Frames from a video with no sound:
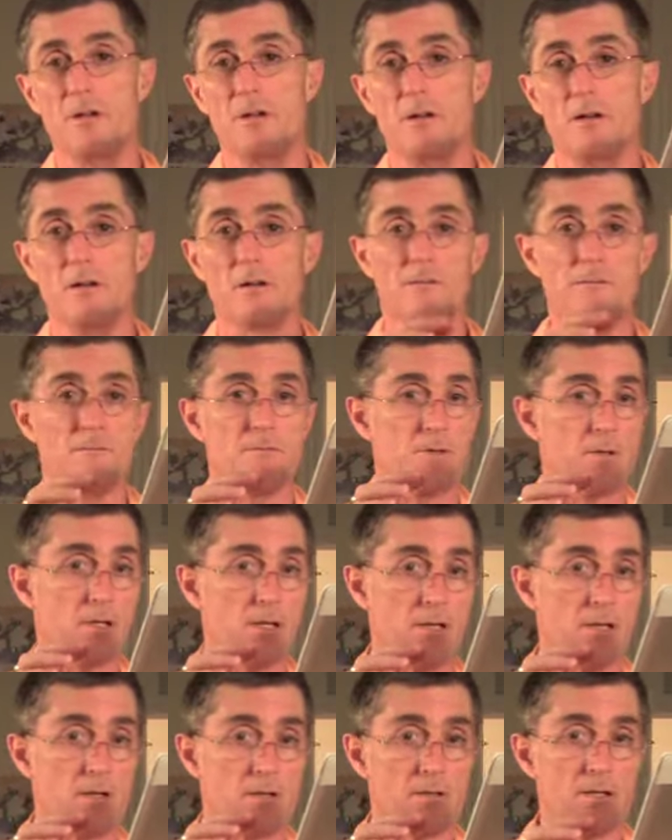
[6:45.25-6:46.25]
it on
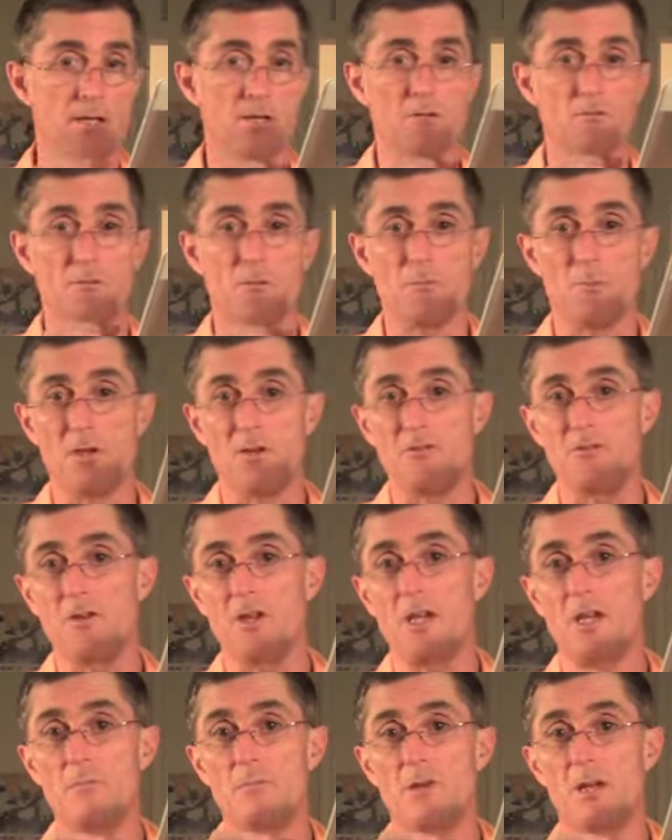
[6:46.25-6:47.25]
Kindle for
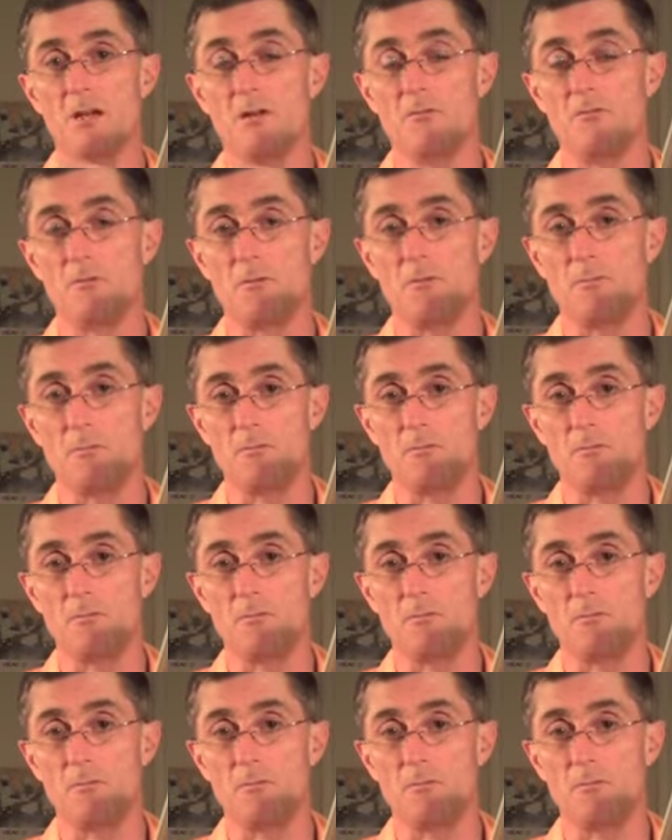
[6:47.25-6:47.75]
PC, Kindle for